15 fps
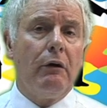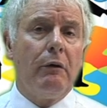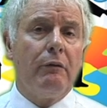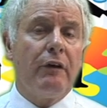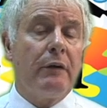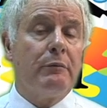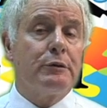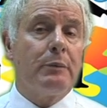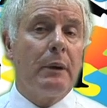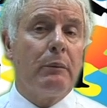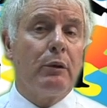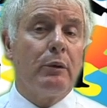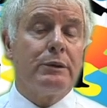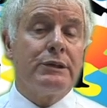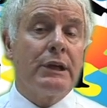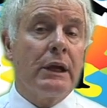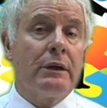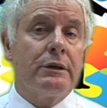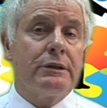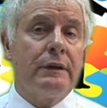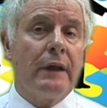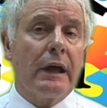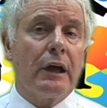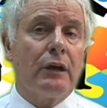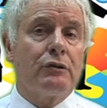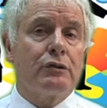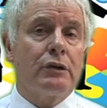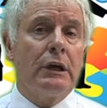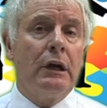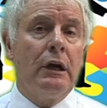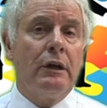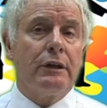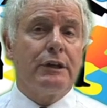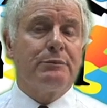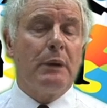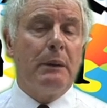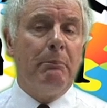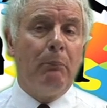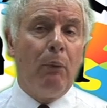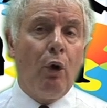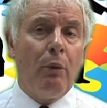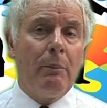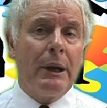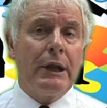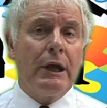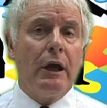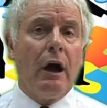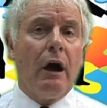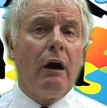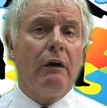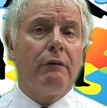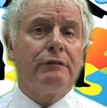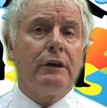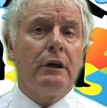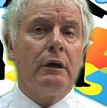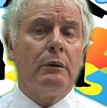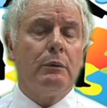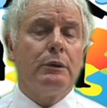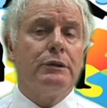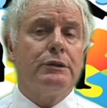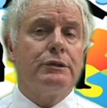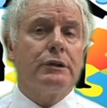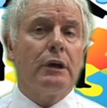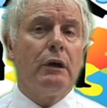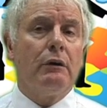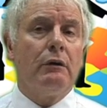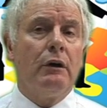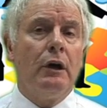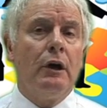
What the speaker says: famous people who were singers in that country. They spent more money afterwards, so